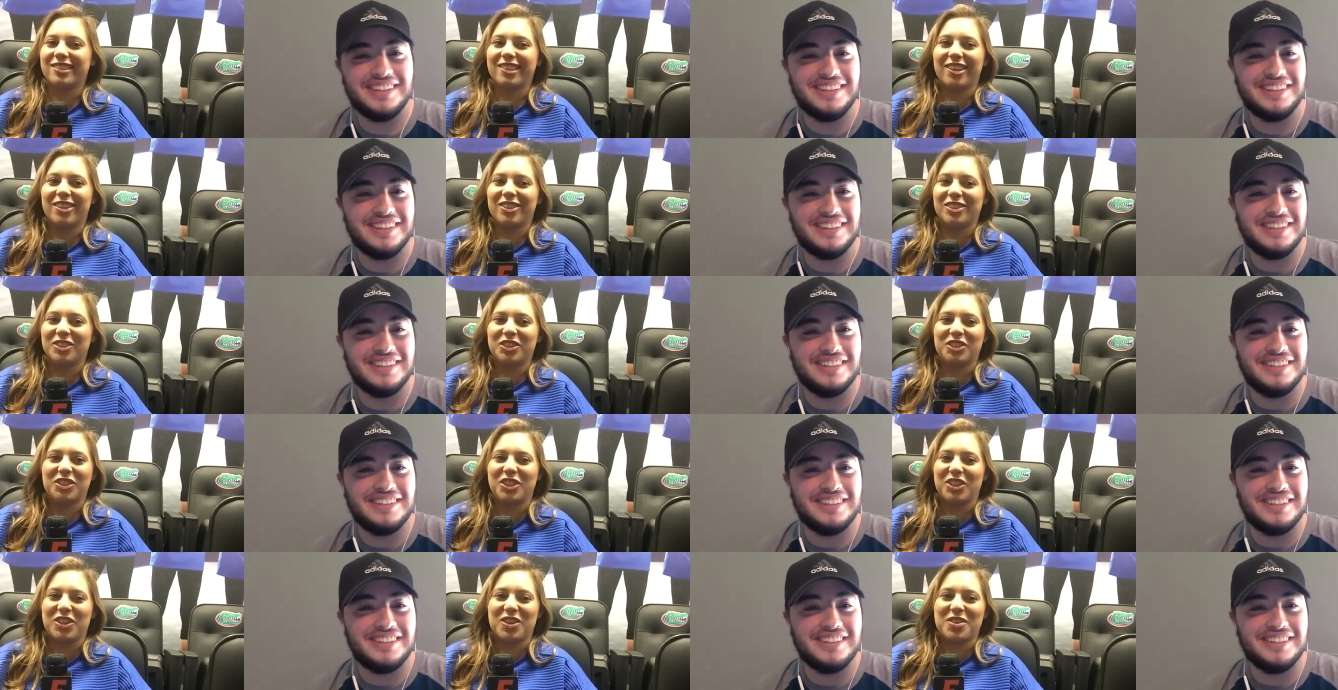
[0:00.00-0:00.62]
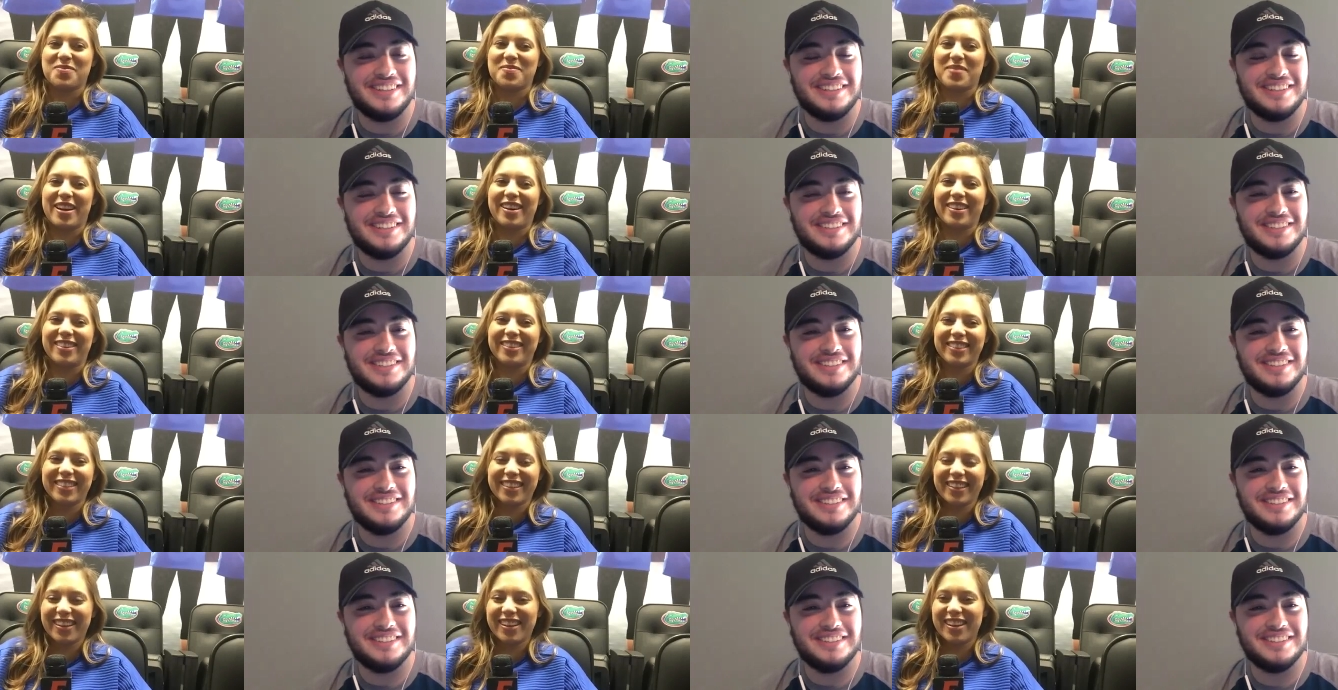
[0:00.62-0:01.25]
Speaker 1: unsure
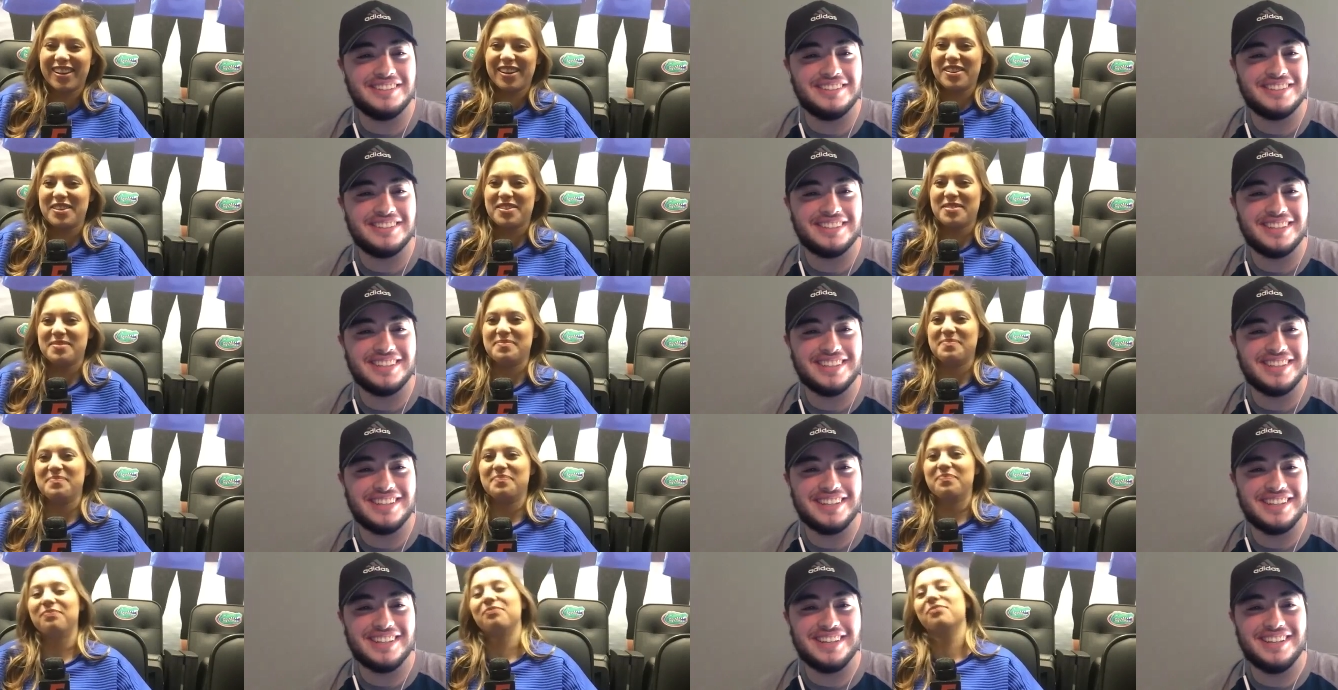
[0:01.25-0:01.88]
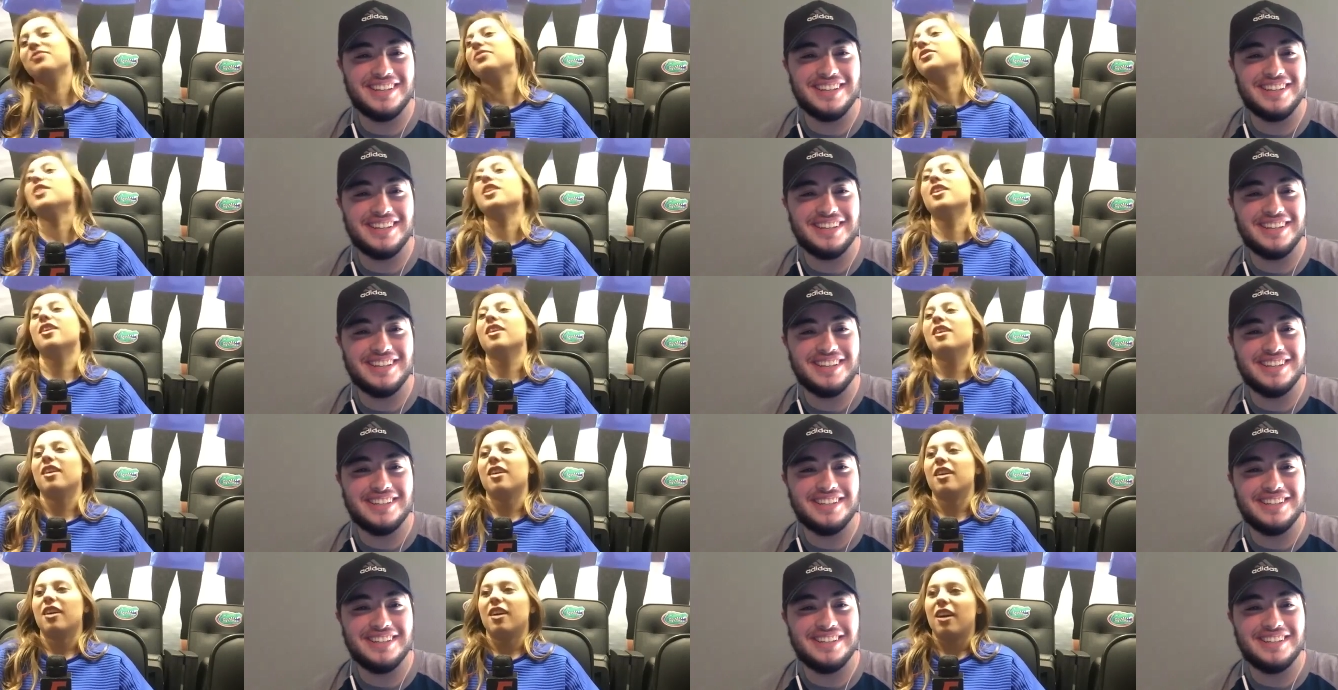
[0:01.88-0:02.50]
about.
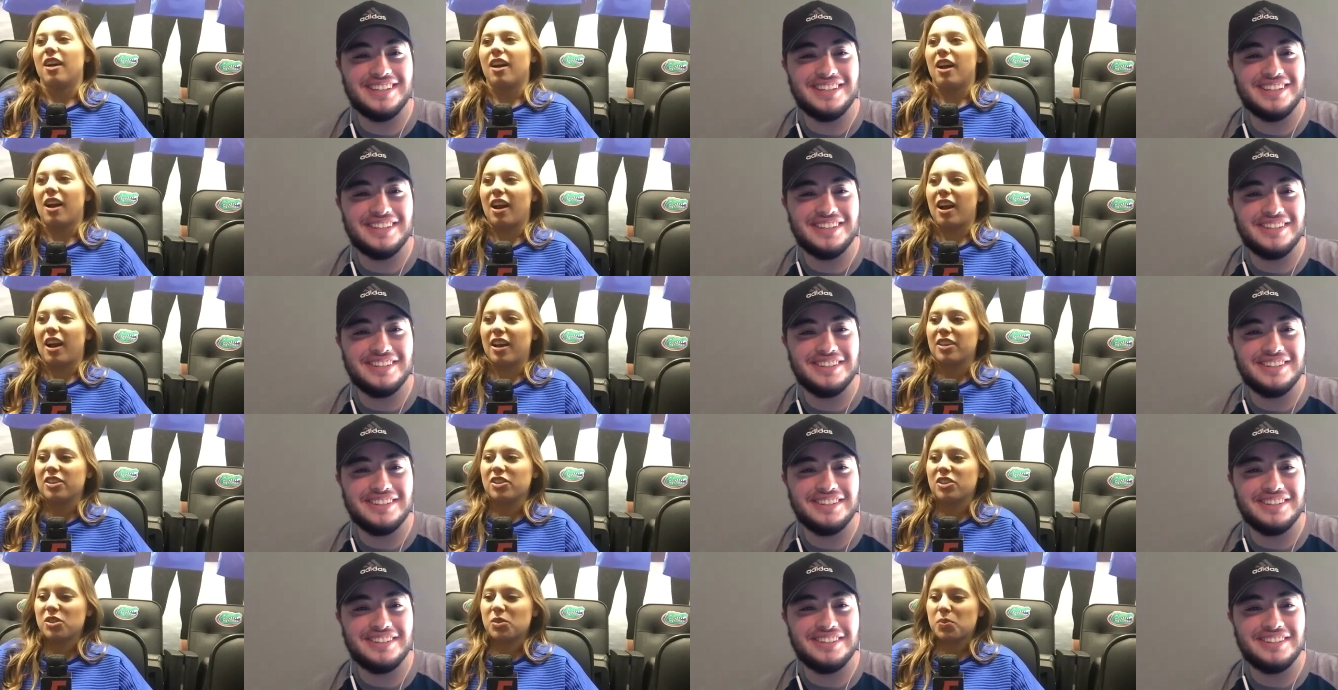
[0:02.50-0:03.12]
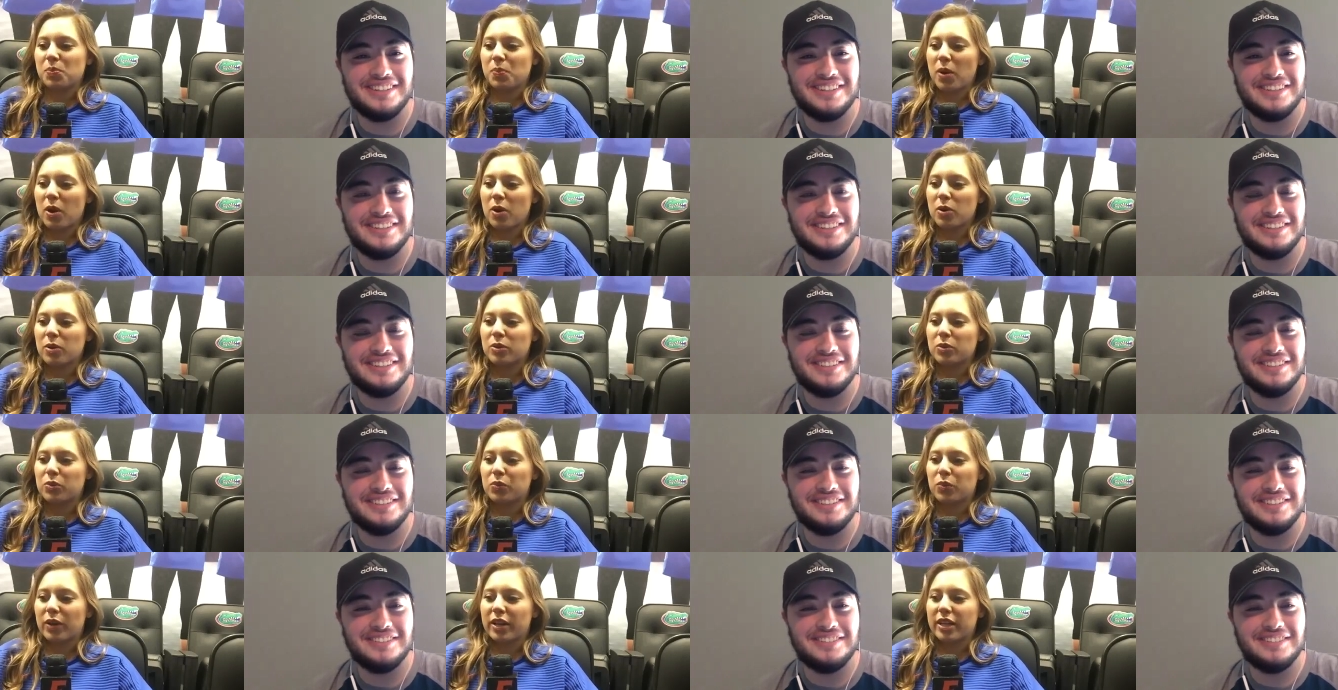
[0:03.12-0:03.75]
I just
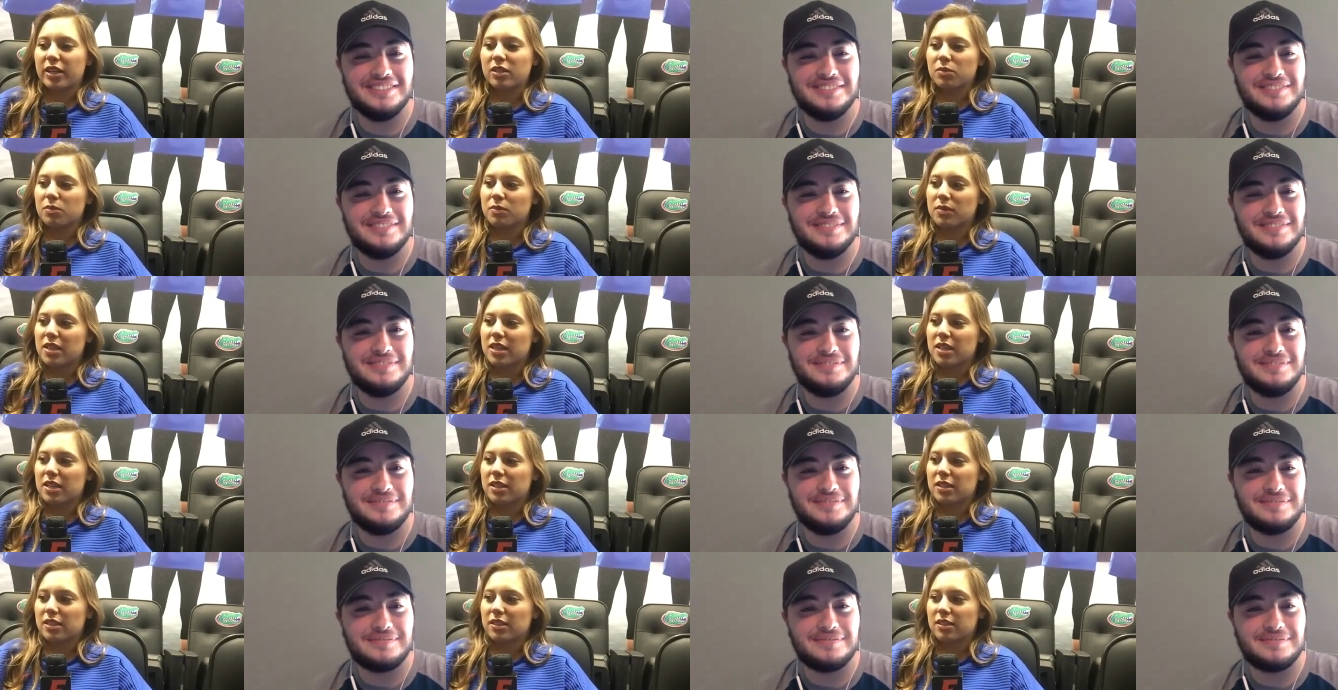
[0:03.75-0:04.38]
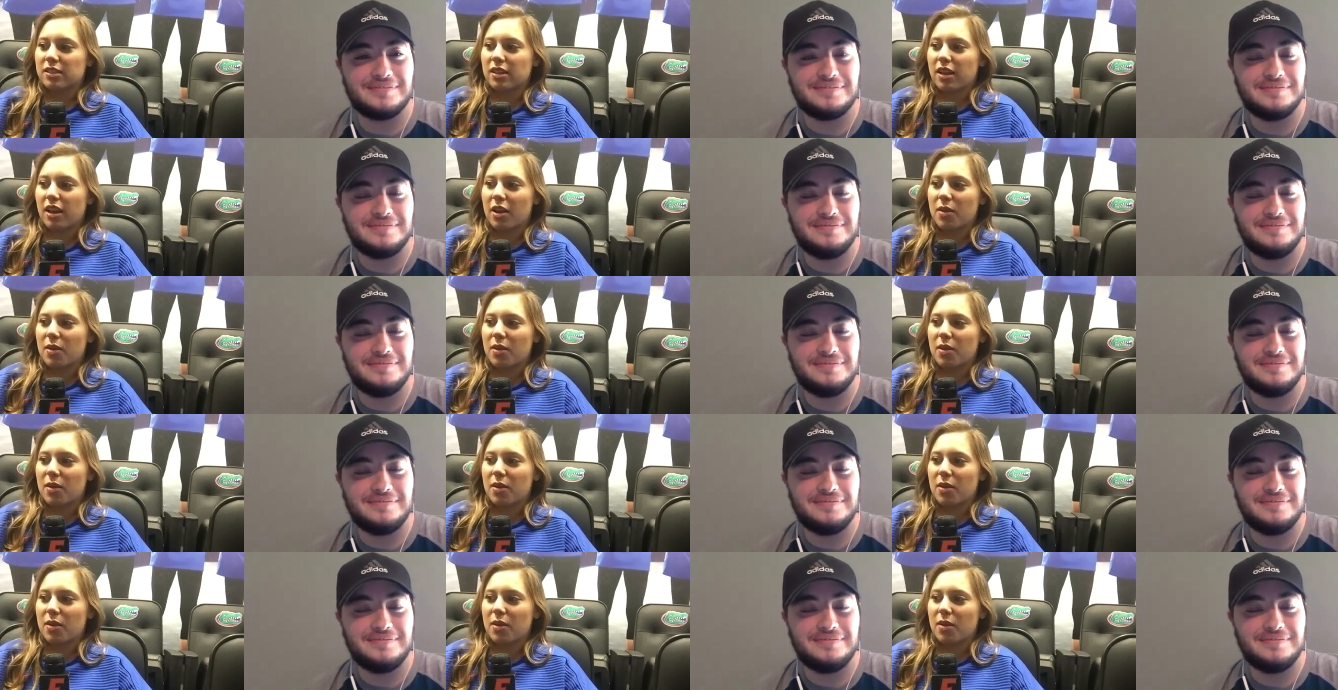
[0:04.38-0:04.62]
post random things. I